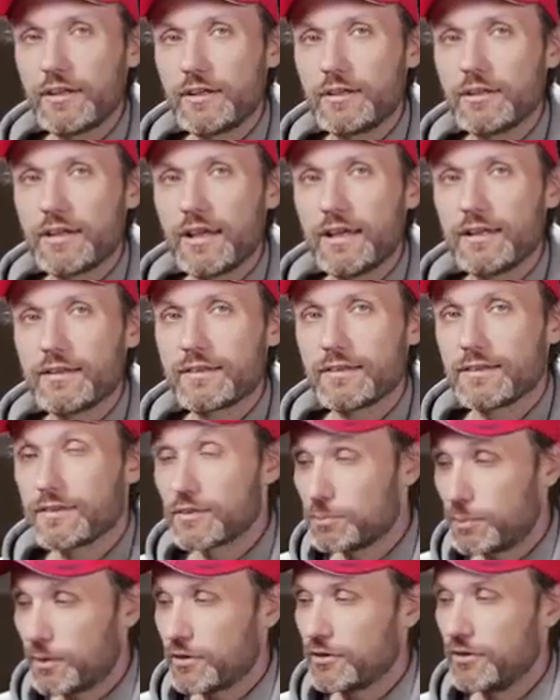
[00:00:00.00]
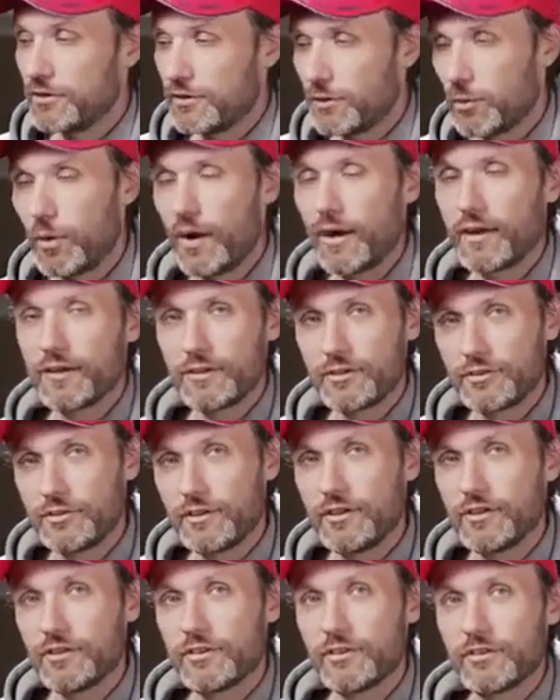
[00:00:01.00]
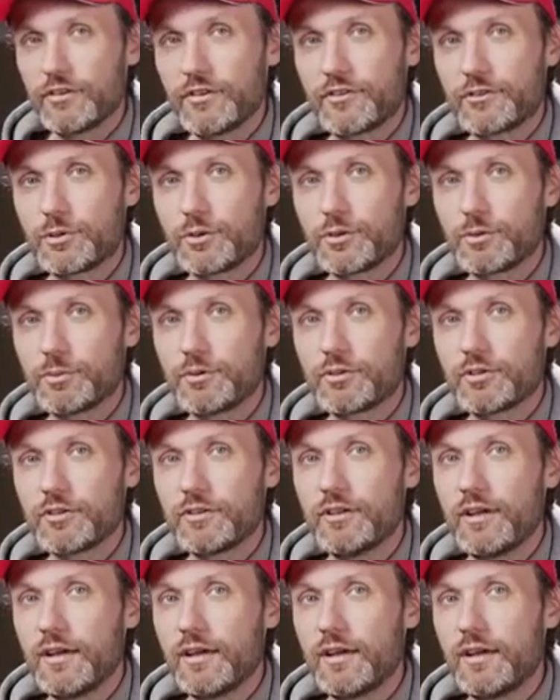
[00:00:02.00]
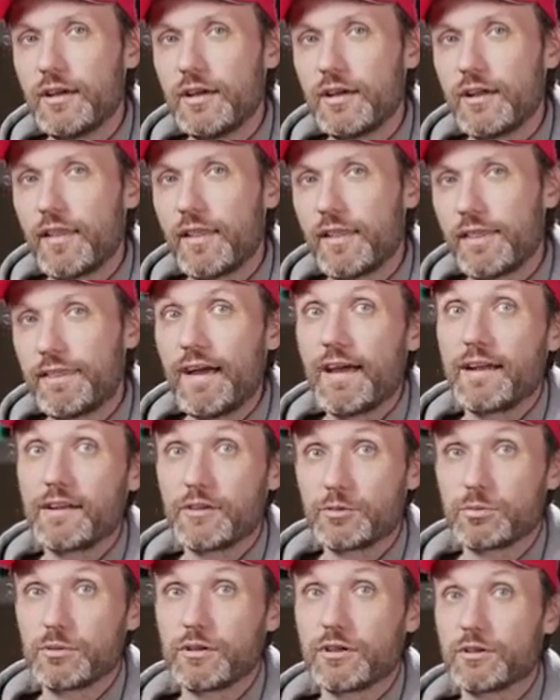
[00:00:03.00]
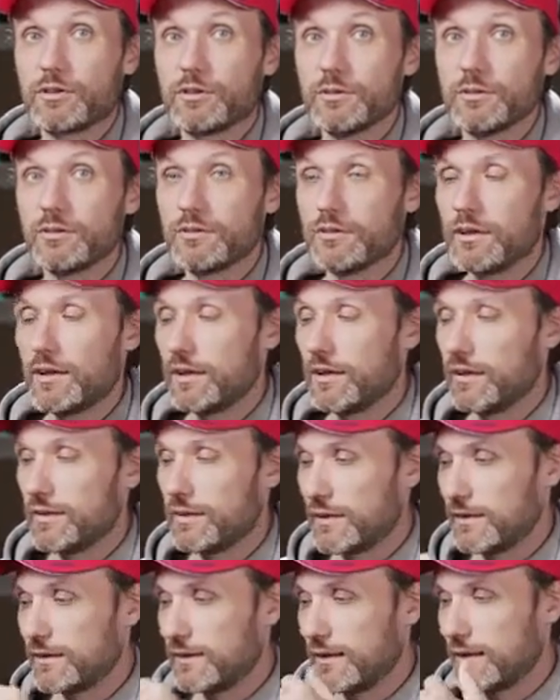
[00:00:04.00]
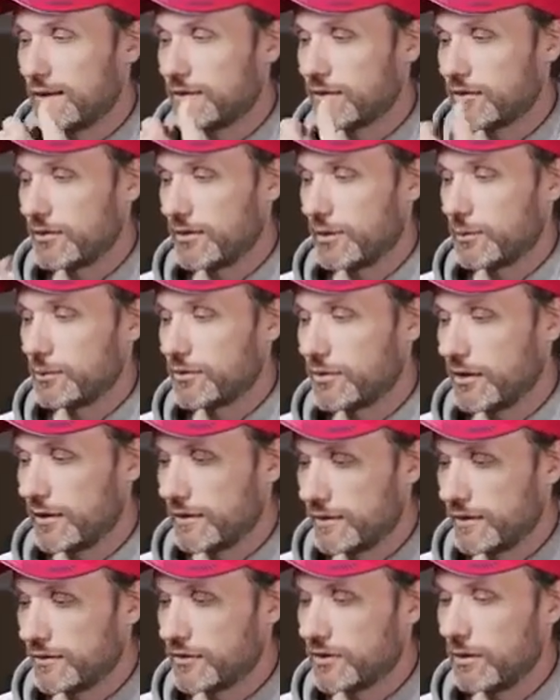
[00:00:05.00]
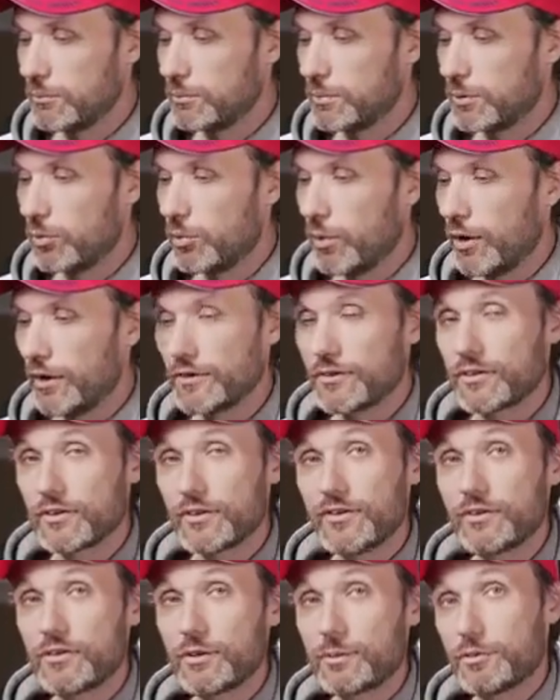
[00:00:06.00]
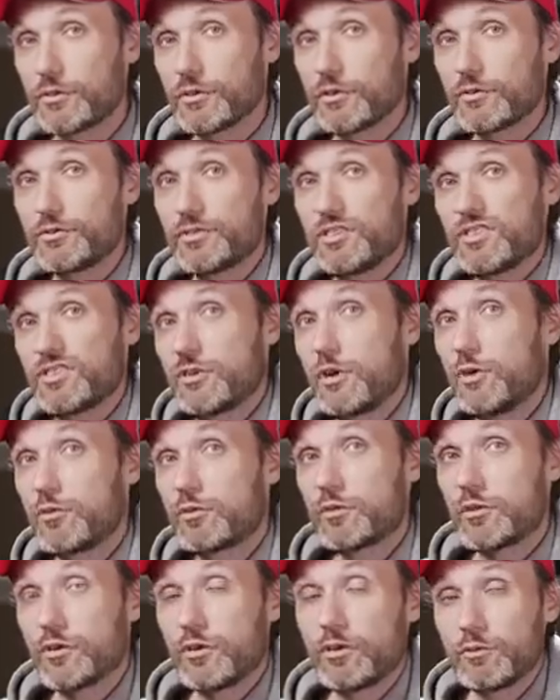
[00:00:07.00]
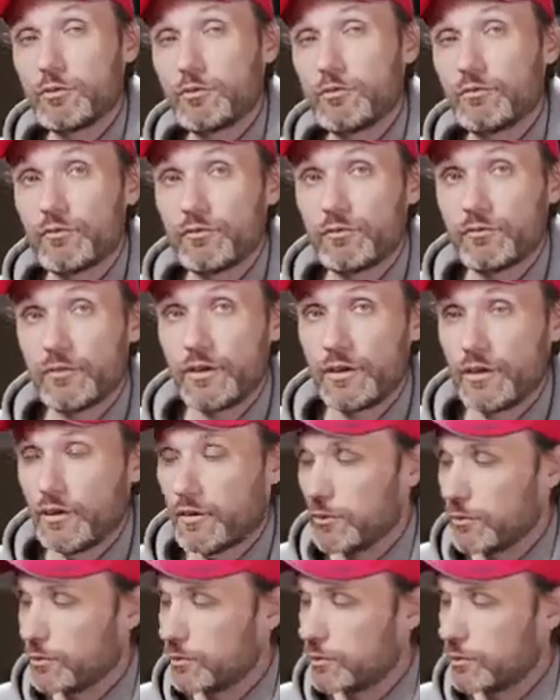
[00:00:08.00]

that you get, especially the wireless video transmission, that is really cool. That is, I would say, this gimbal wins in terms of just overall, you know,